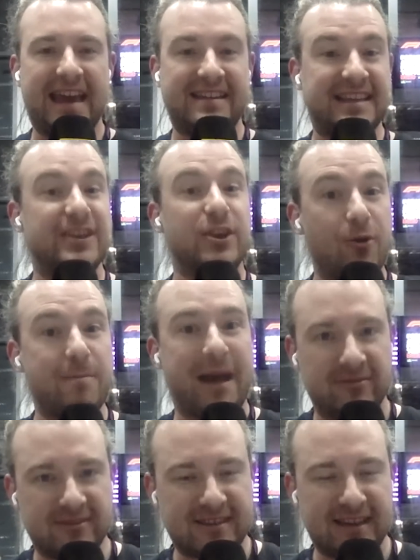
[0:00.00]
He said no
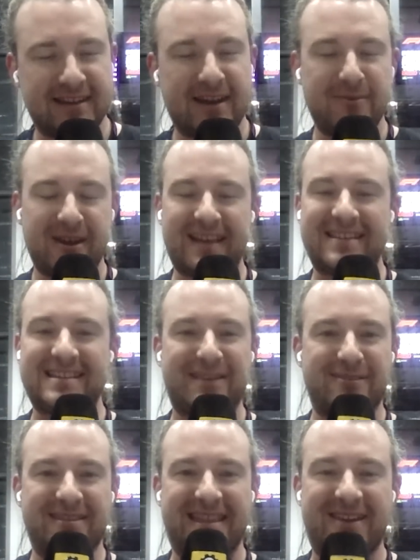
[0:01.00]
bouncing. Now we know that's a
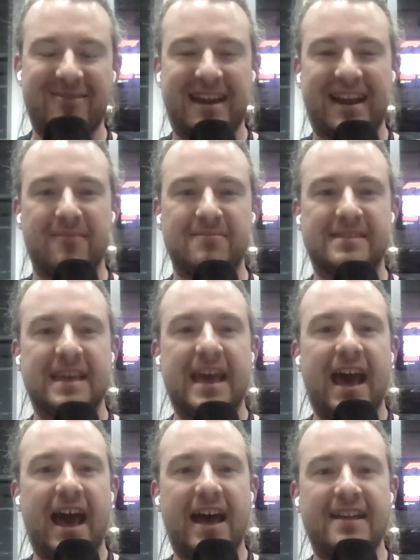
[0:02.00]
different thing when it comes
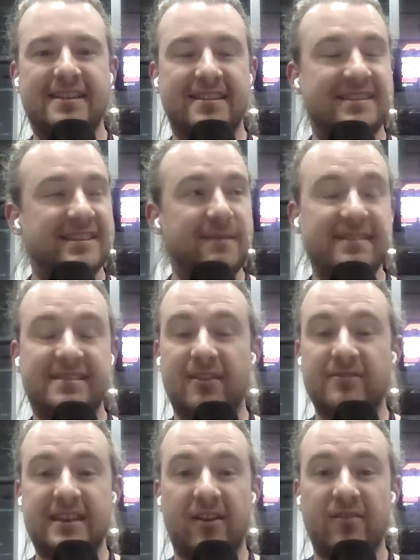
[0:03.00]
to the suspension.
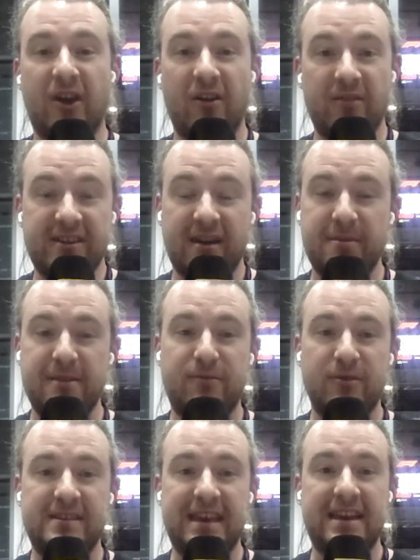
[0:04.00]
Obviously, on the
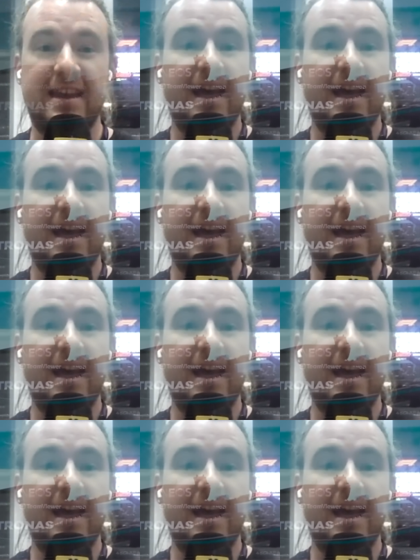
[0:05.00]
W14,